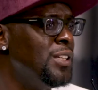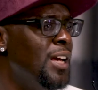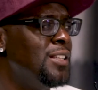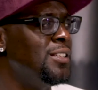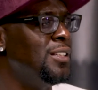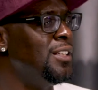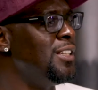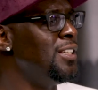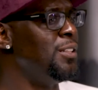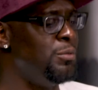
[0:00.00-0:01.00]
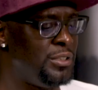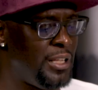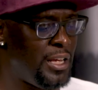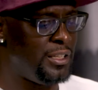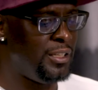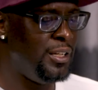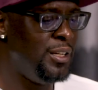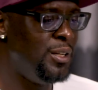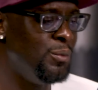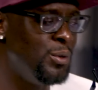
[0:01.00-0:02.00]
we got to the league, it was like
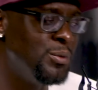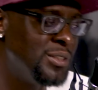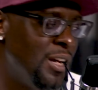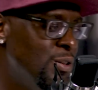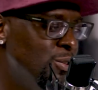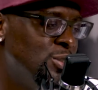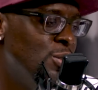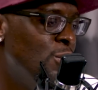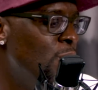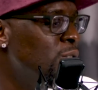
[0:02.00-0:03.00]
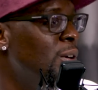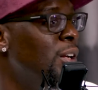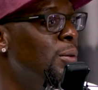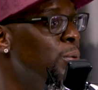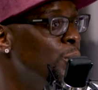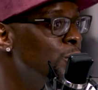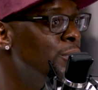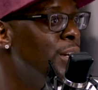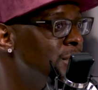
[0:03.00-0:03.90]
we was out here so hard trying to prove